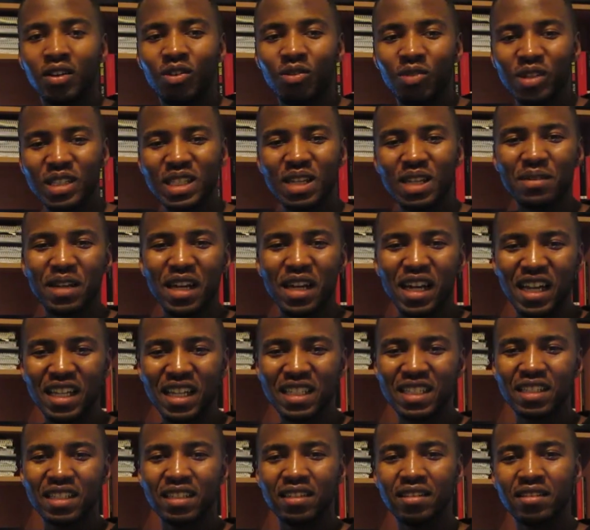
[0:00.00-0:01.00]
What's up,
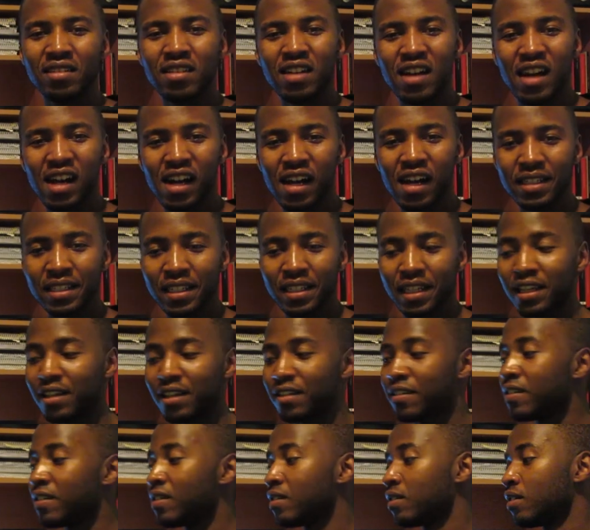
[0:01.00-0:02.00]
guys? Isaac
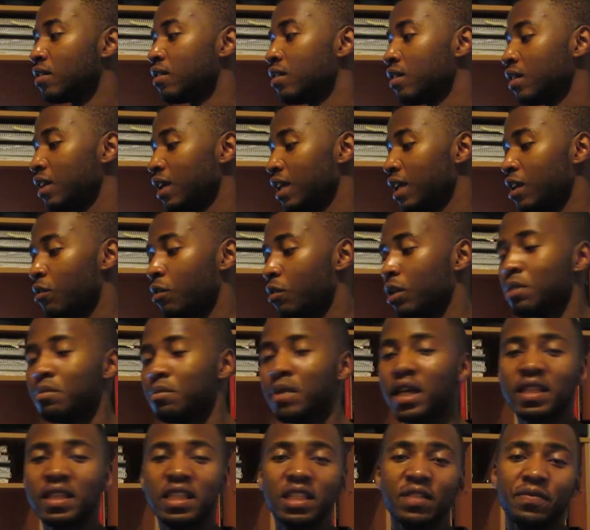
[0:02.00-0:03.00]
here, and I want to
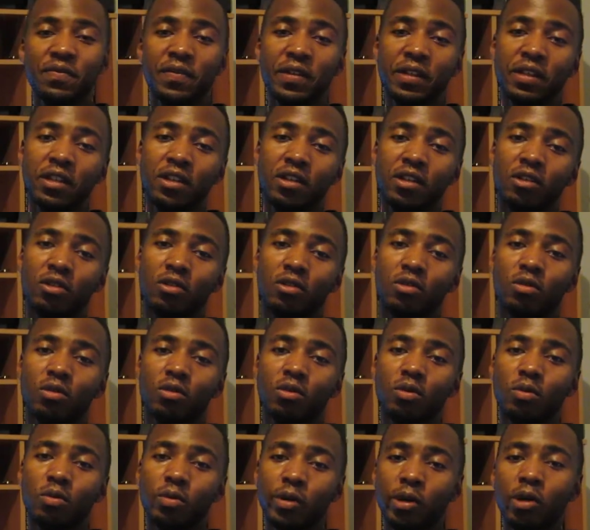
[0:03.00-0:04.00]
make this video
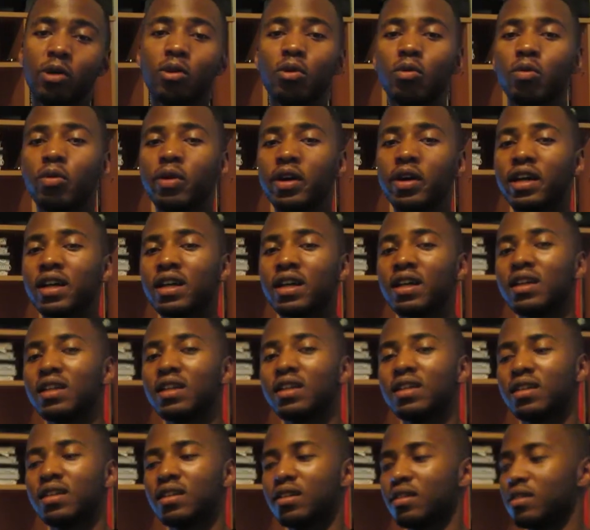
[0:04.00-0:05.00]
real quick
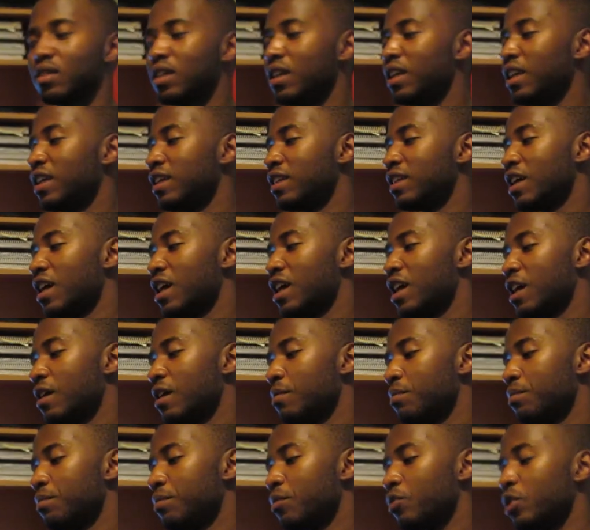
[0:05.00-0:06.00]
in
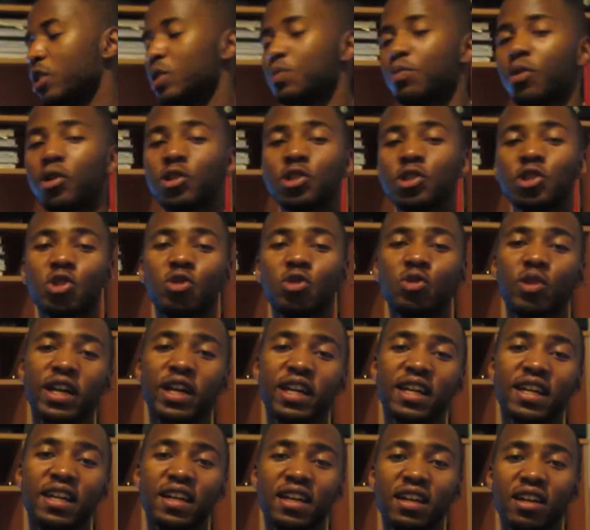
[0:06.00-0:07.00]
response to
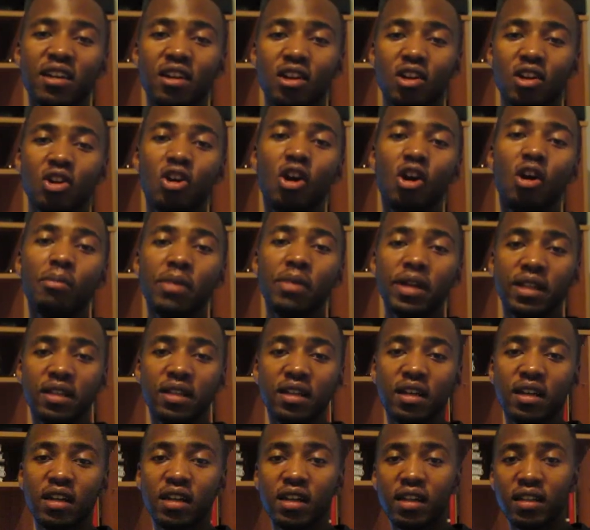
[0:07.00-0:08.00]
a comment
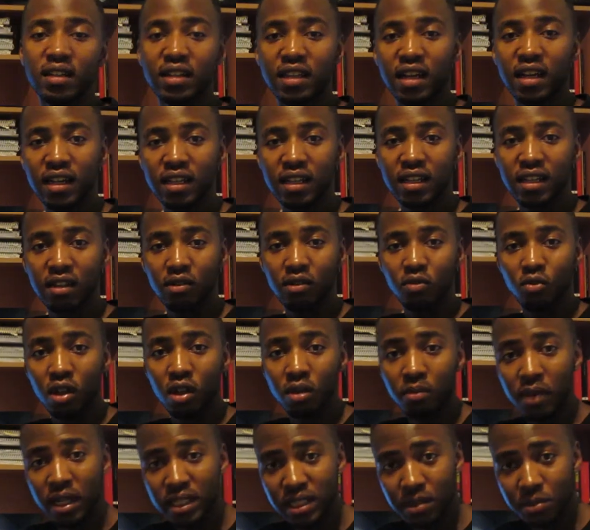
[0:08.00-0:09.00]
that one
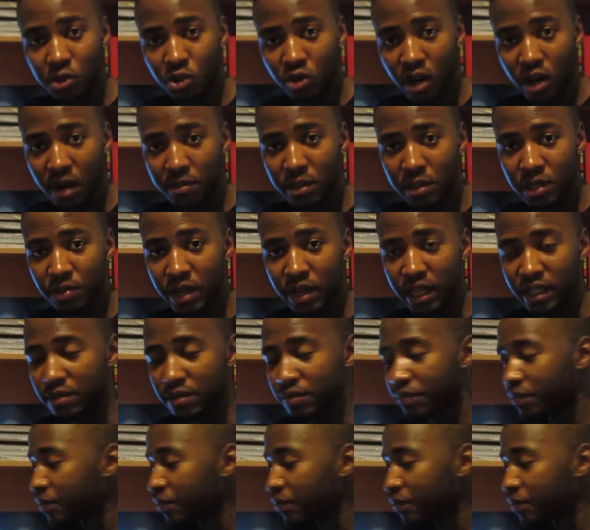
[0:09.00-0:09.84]
of my subscribers made.